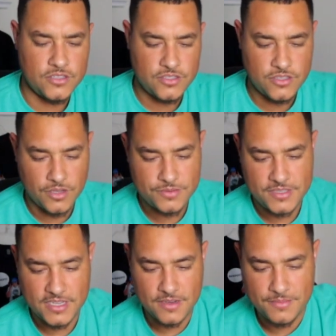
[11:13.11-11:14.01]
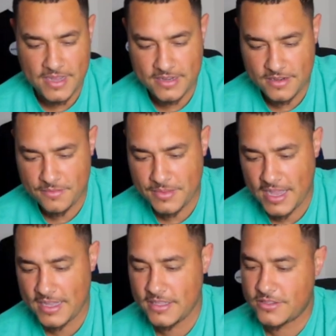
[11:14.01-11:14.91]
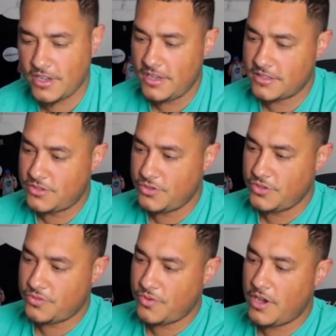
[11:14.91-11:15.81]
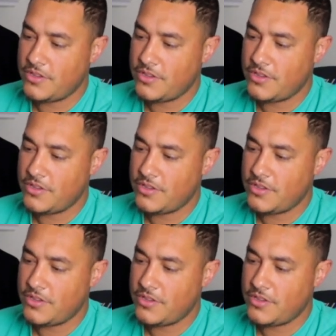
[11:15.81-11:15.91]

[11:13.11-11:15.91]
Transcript: it's a dope sneaker, man. And behind the tongue too as well,